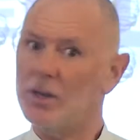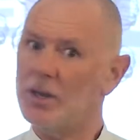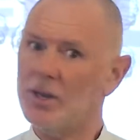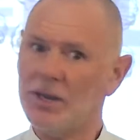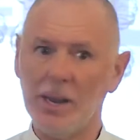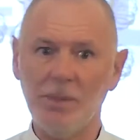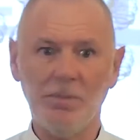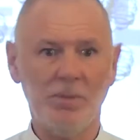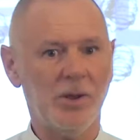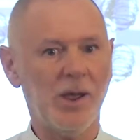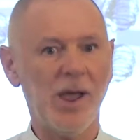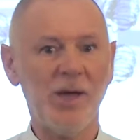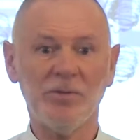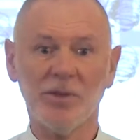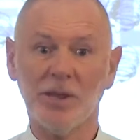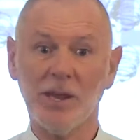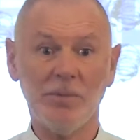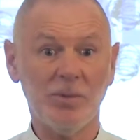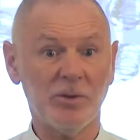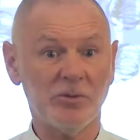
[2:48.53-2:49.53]
You have
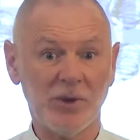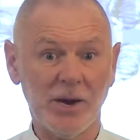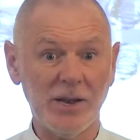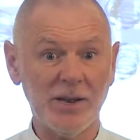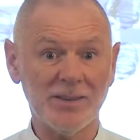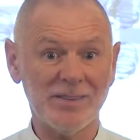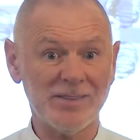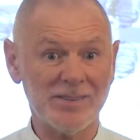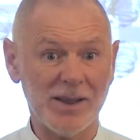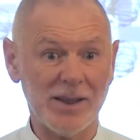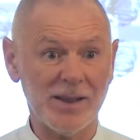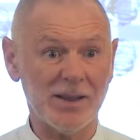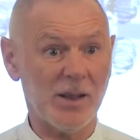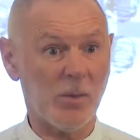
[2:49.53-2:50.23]
to keep your trainer's state.